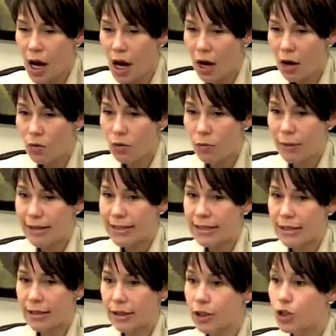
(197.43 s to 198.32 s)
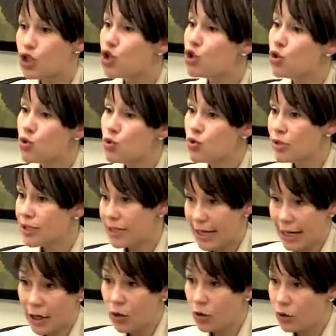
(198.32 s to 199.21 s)
uh, we're basically too
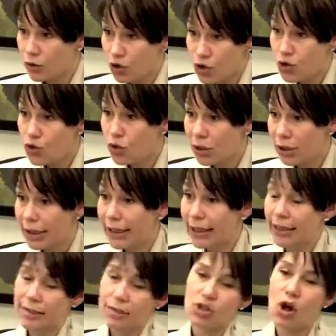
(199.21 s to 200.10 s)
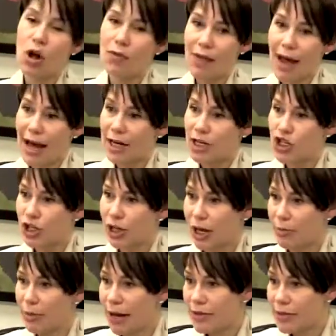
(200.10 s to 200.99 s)
sterile, too clean. It's called the hygiene
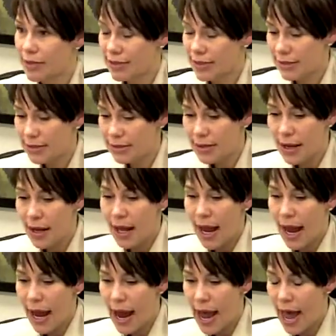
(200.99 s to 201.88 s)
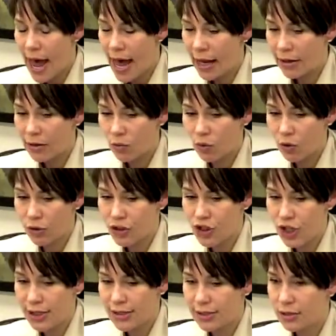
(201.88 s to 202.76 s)
hypothesis. And we're
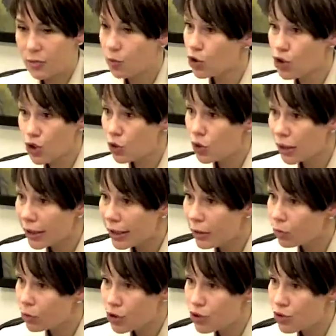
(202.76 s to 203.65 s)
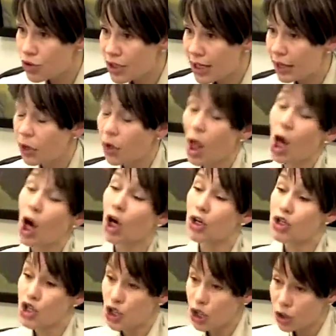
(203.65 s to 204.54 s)
just, we're too clean, we're too sterile. And
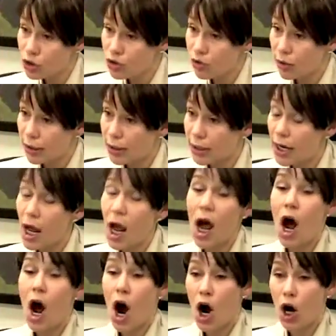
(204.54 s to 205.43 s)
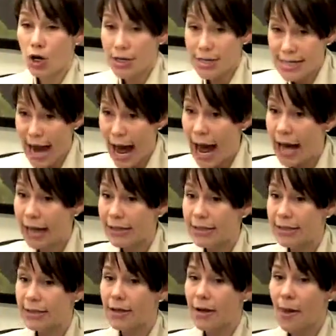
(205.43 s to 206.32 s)
our children are
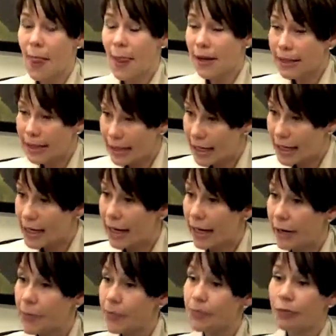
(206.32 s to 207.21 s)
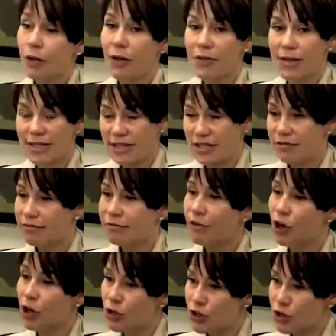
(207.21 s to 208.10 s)
not getting this
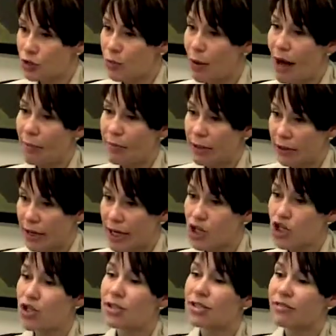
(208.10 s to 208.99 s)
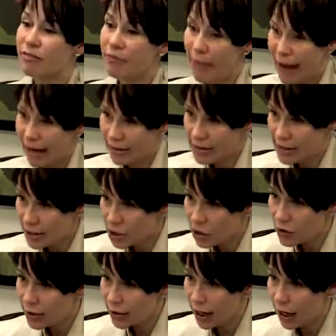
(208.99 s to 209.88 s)
diverse populations of
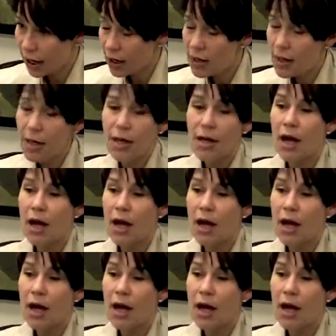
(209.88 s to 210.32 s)
bacteria